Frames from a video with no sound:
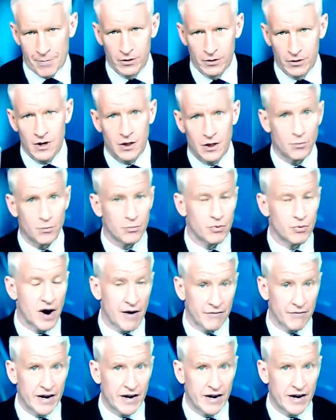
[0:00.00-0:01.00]
the private
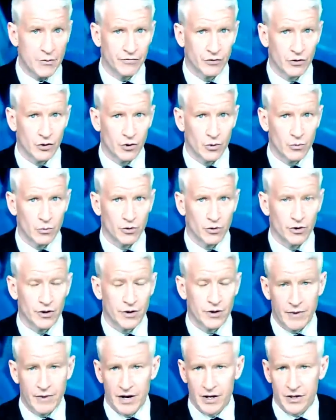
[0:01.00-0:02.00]
equity firm where he made his
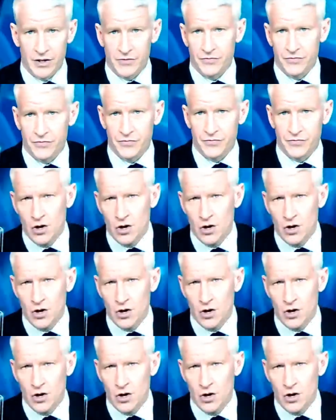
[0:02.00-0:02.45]
fortune.